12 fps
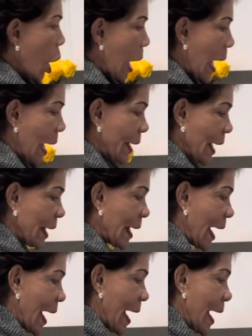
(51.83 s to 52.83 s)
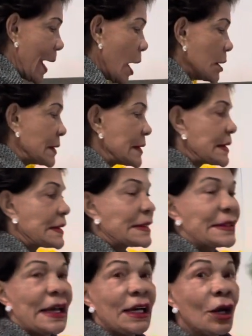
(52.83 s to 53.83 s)
And I got
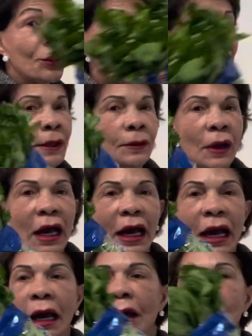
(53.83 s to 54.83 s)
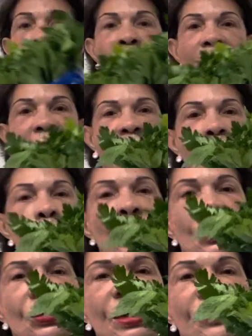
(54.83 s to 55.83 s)
celery, and look at how
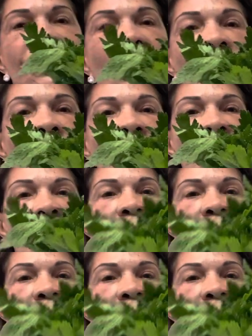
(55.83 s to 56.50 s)
beautiful.